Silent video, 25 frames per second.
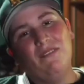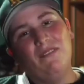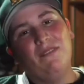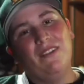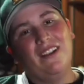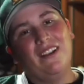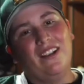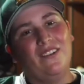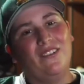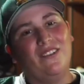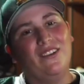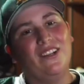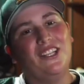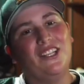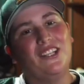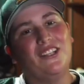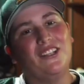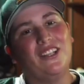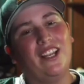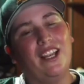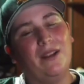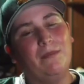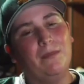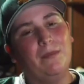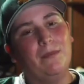a
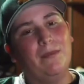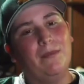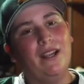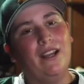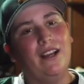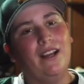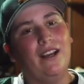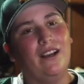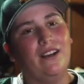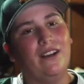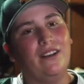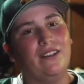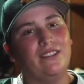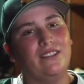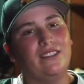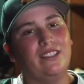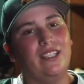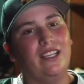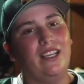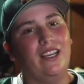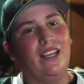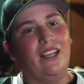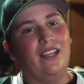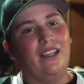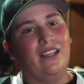wish. came to my house
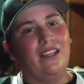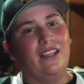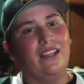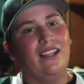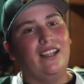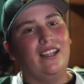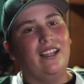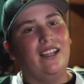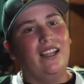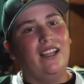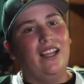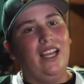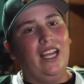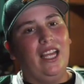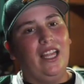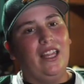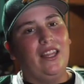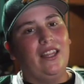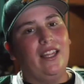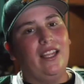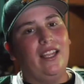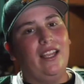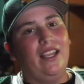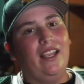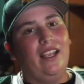and
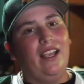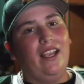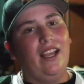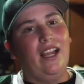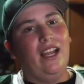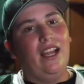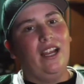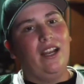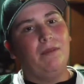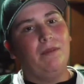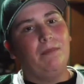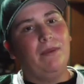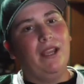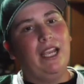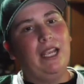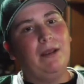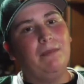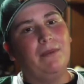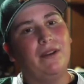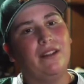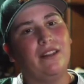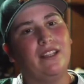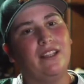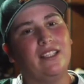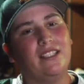they had a
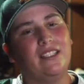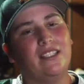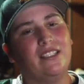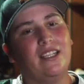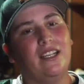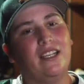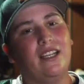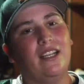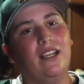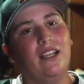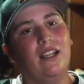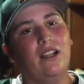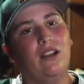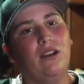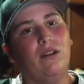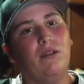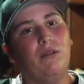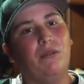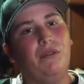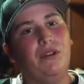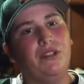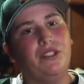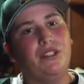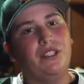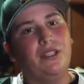paper that said,
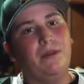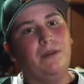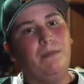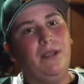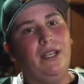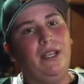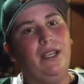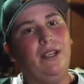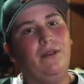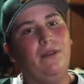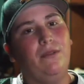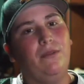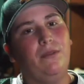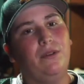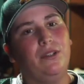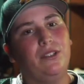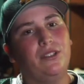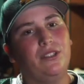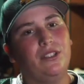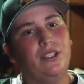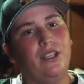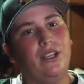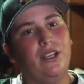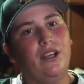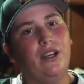wish to meet,
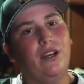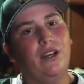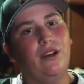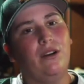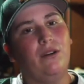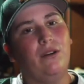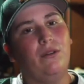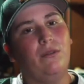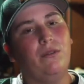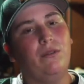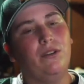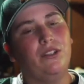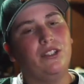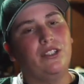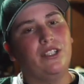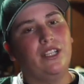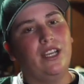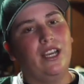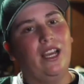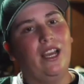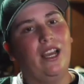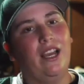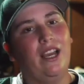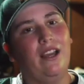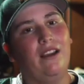wish to go, wish
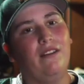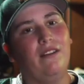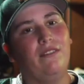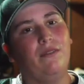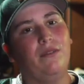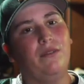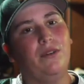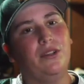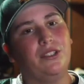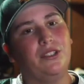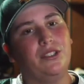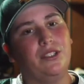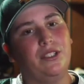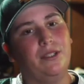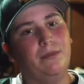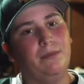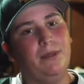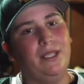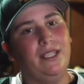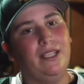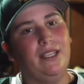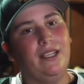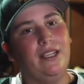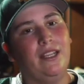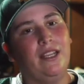to have, wish to
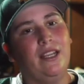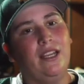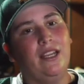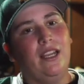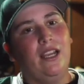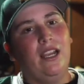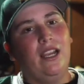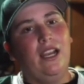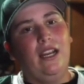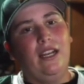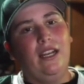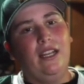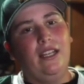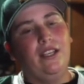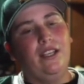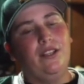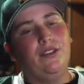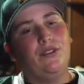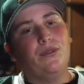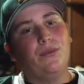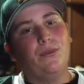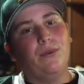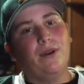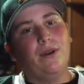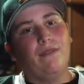be. And
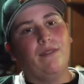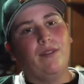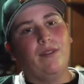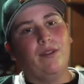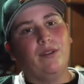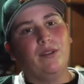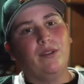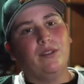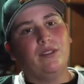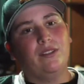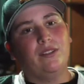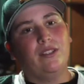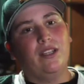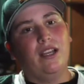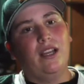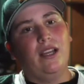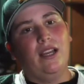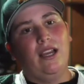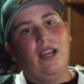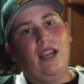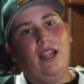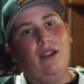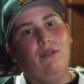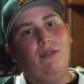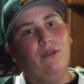each one of those,
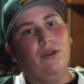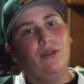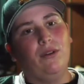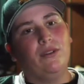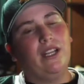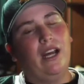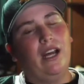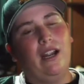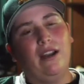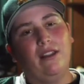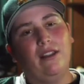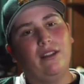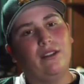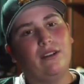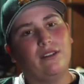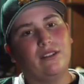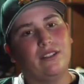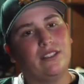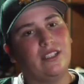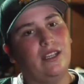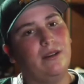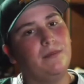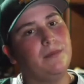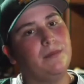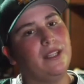I wrote down a little
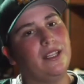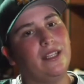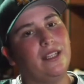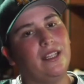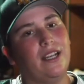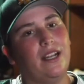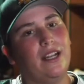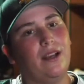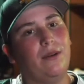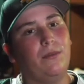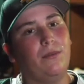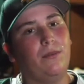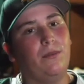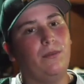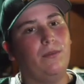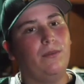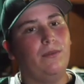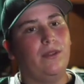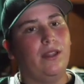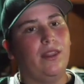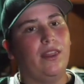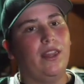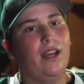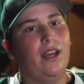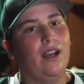something that I
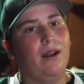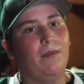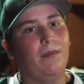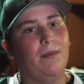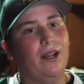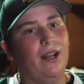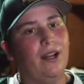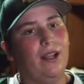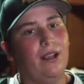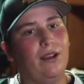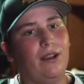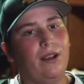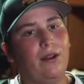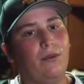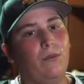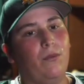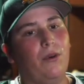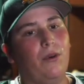thought about I could